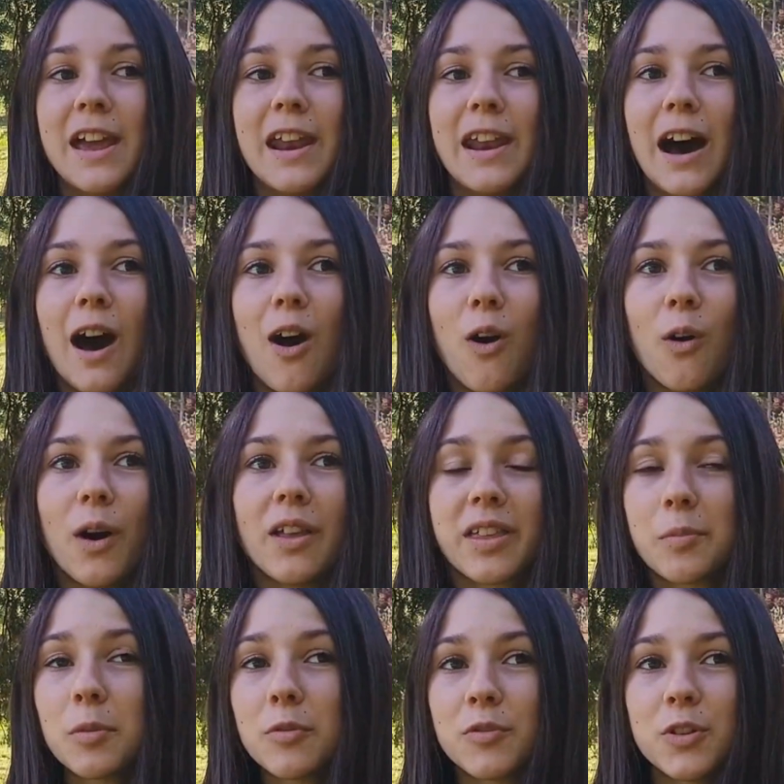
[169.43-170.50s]
Now,
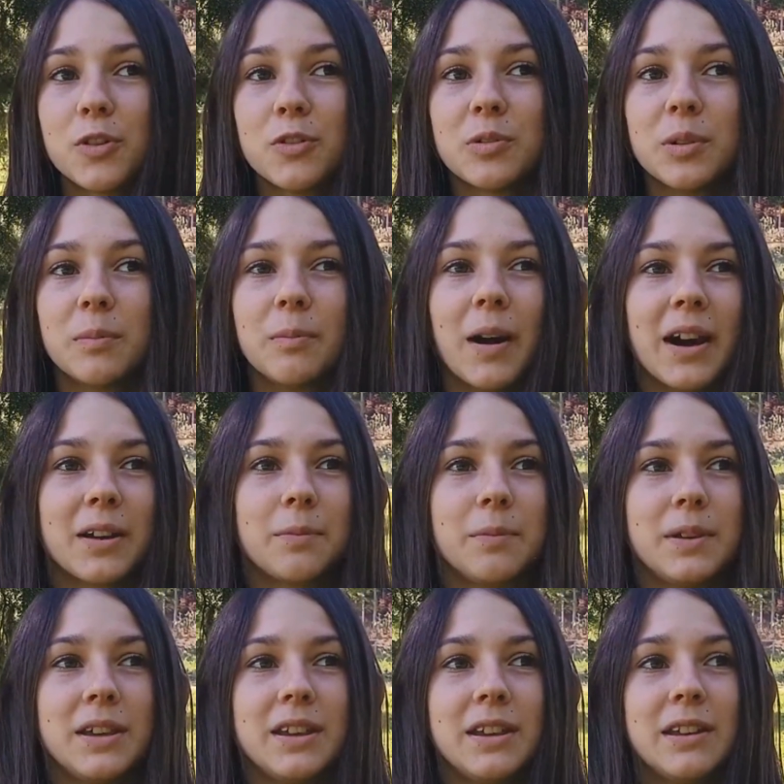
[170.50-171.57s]
some of you might
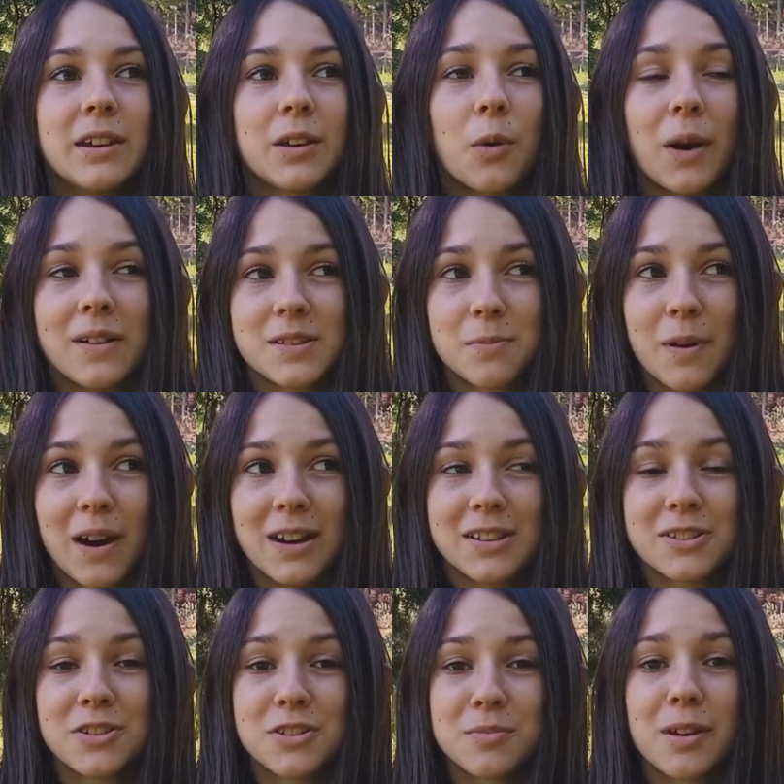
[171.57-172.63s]
be quite surprised
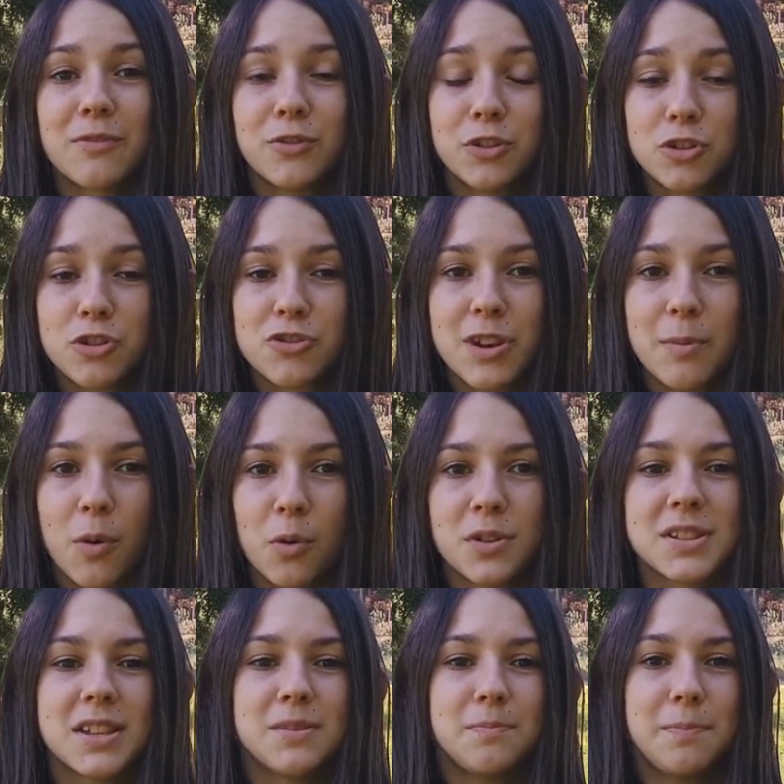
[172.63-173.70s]
because my future dream horse
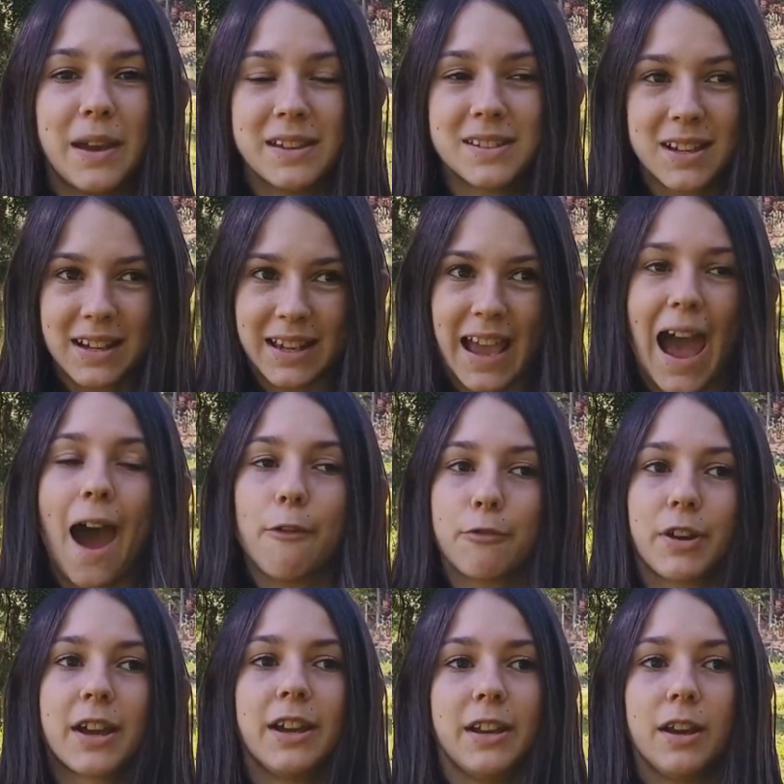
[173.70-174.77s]
is basically
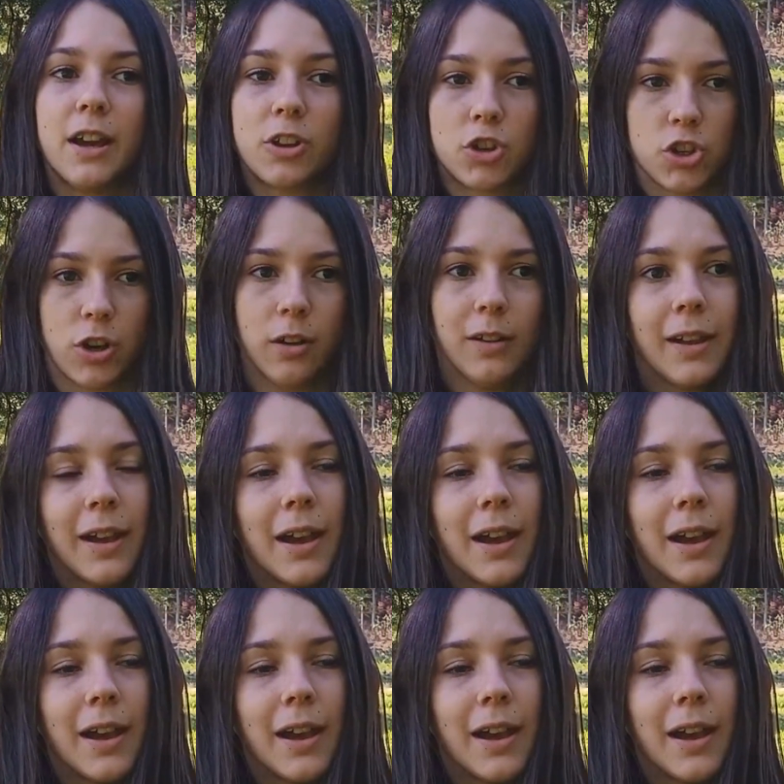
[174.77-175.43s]
Africa in a nutshell.